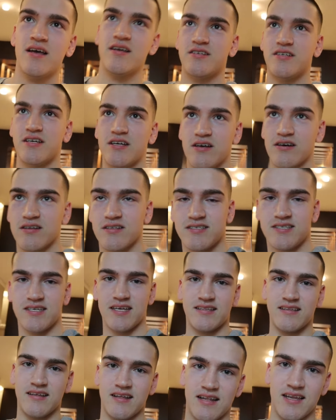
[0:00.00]
She got
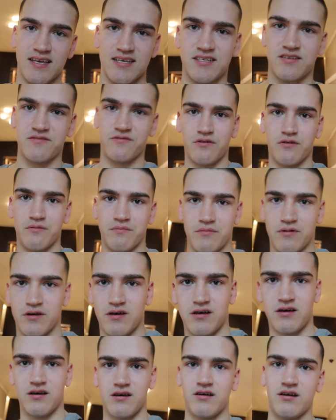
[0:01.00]
sent a list from
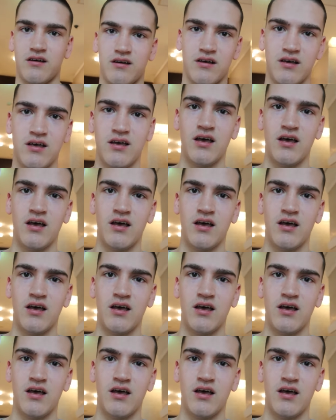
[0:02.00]
uh,